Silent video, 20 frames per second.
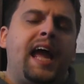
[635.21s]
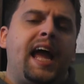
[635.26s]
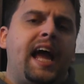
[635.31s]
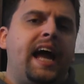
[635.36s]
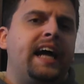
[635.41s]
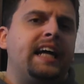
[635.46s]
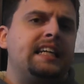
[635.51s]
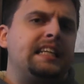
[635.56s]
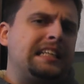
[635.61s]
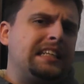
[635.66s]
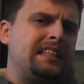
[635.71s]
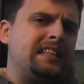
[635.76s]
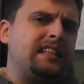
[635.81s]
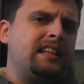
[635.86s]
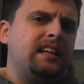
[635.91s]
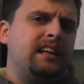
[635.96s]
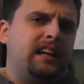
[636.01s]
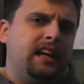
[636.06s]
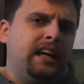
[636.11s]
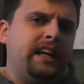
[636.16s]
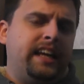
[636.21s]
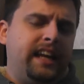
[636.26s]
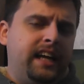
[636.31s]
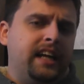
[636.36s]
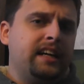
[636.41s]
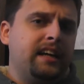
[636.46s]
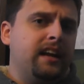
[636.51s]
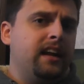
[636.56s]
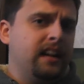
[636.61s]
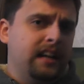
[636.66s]
And
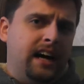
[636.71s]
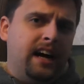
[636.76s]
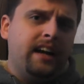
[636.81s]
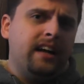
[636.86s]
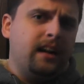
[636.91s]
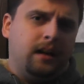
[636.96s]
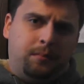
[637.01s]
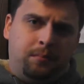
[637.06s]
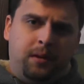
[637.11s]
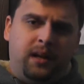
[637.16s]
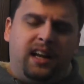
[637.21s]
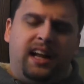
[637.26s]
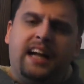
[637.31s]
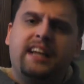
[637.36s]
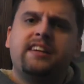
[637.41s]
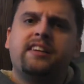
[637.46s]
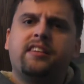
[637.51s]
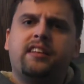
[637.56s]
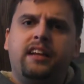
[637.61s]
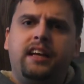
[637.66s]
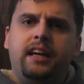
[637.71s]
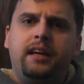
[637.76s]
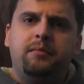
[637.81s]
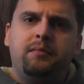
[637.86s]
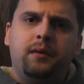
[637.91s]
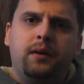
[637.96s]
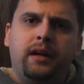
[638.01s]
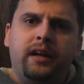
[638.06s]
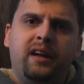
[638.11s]
again, not a complex theme.